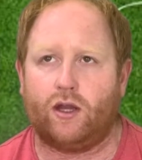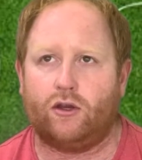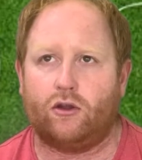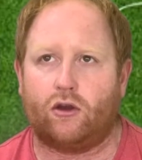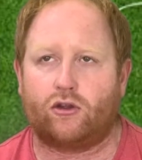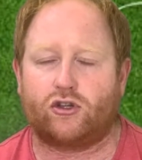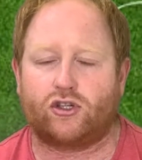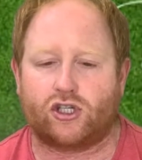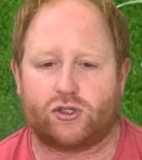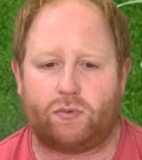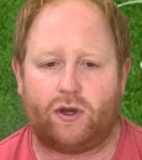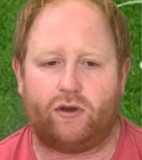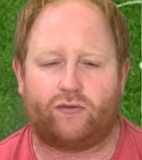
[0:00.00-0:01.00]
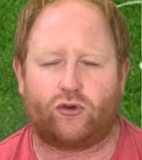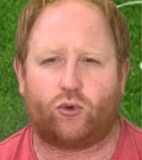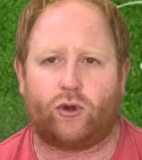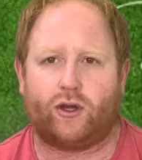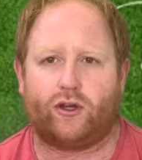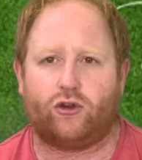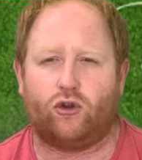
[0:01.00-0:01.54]
notched a speed of
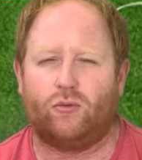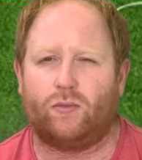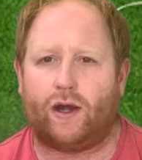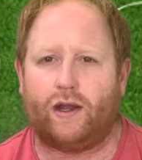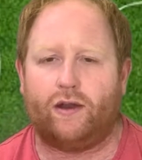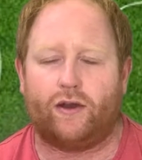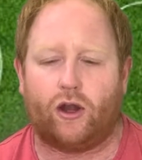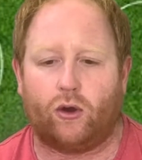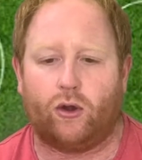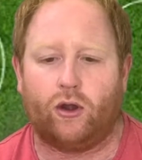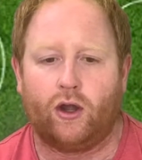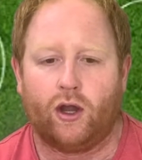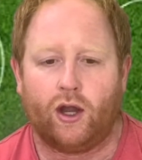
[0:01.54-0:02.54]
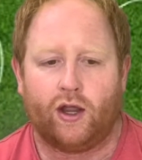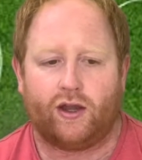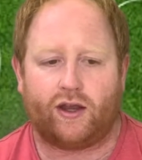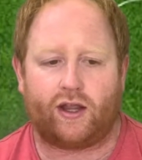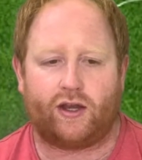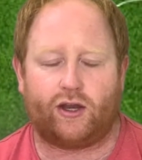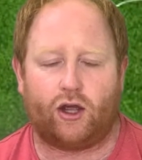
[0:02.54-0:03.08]
22 mile an hour to
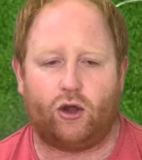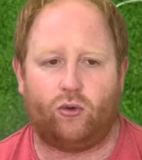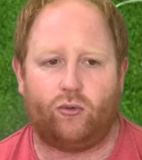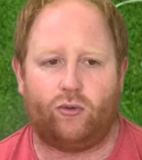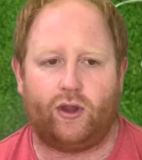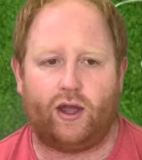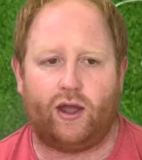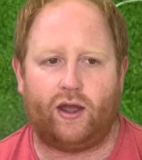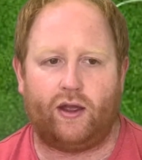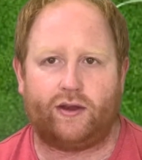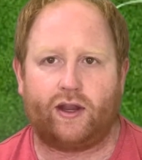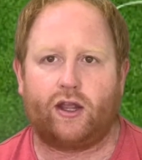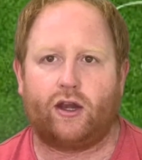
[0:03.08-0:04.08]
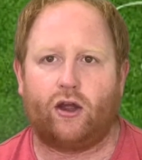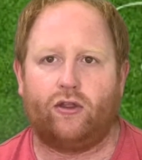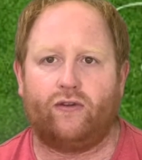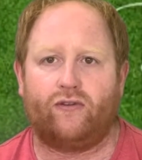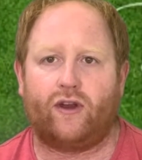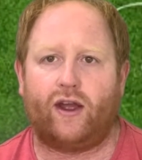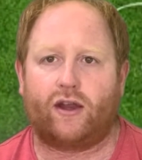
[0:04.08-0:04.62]
get down
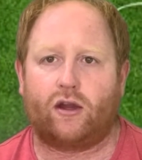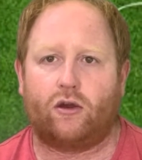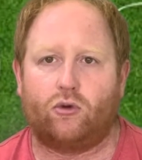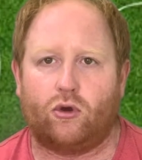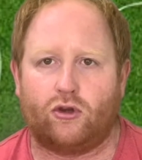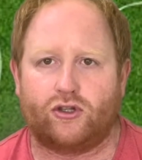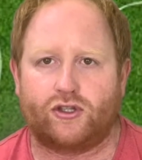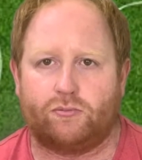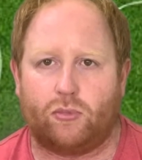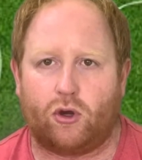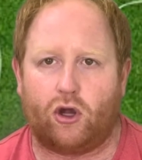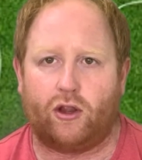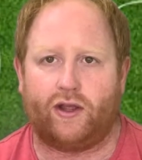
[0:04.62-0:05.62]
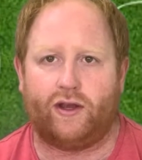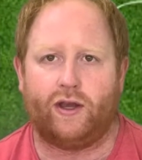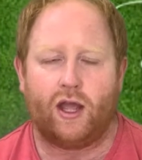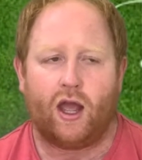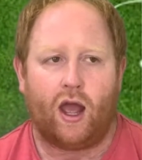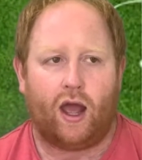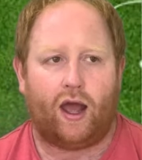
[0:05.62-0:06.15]
the flank and cross the ball in.
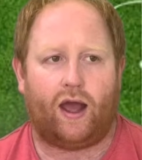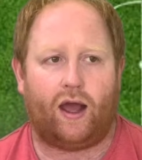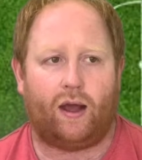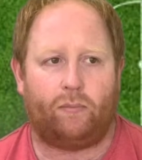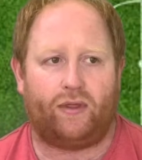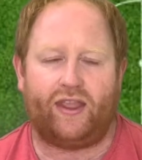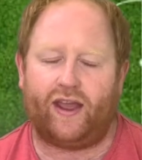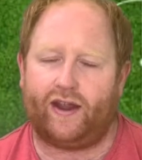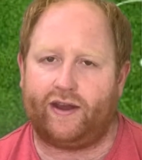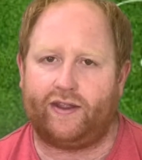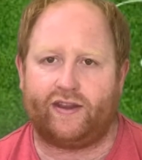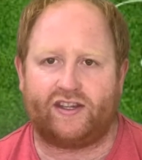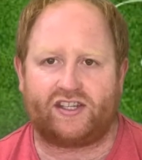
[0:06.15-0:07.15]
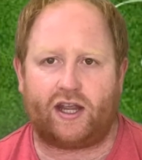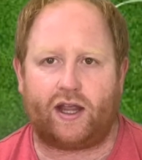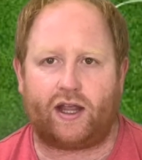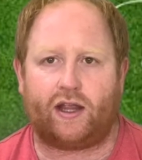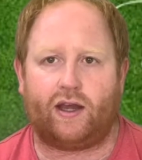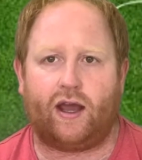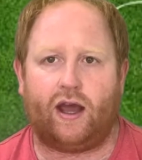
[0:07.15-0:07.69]
But then in the
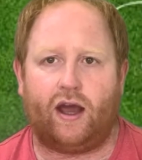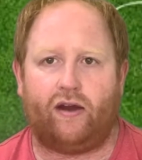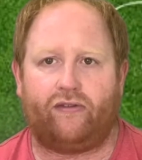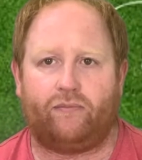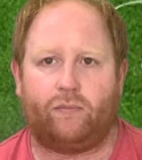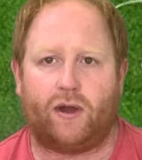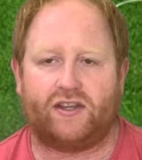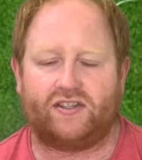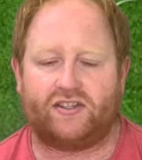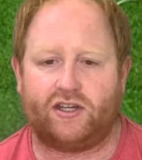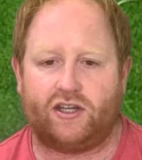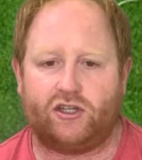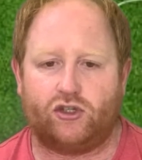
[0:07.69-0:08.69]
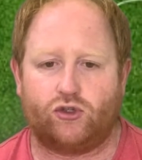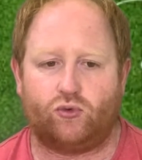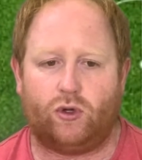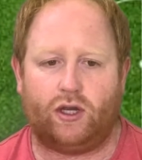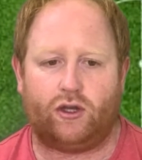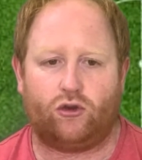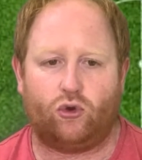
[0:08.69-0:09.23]
second half, Man City just
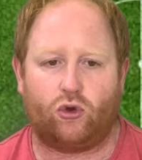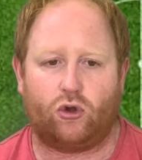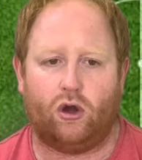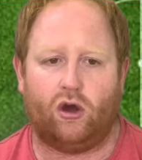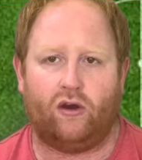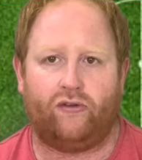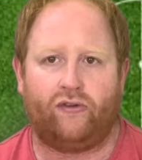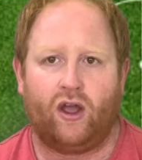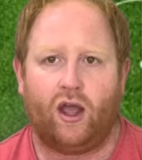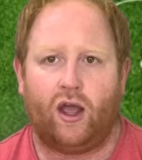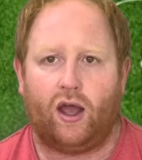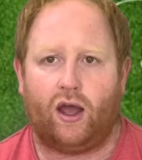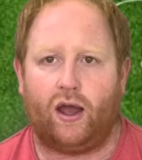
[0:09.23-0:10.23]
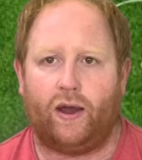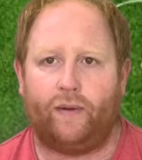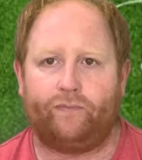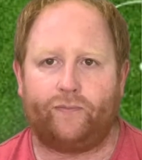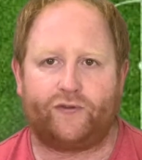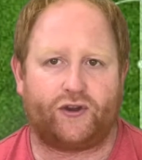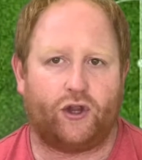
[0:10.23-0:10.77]
really took off.
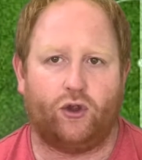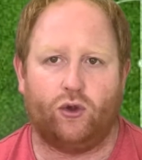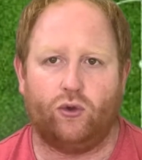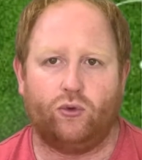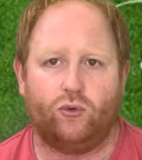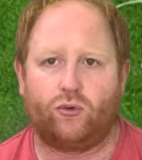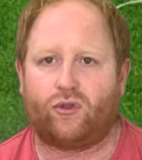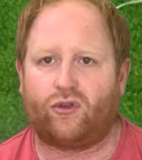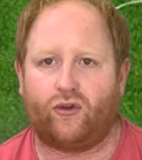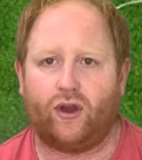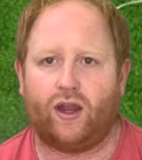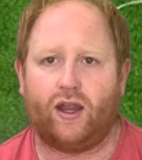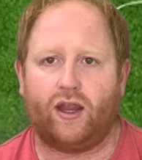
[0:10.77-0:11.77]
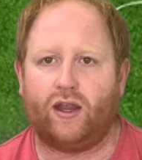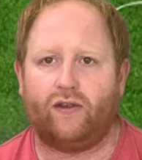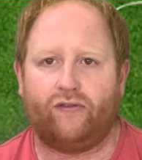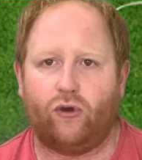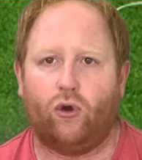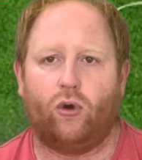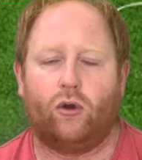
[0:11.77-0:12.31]

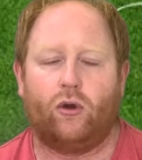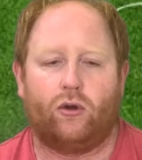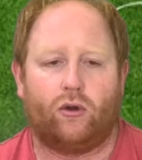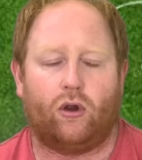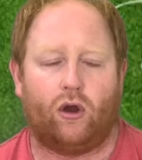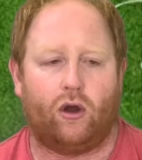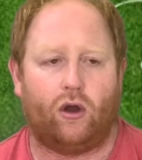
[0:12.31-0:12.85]
2-3-4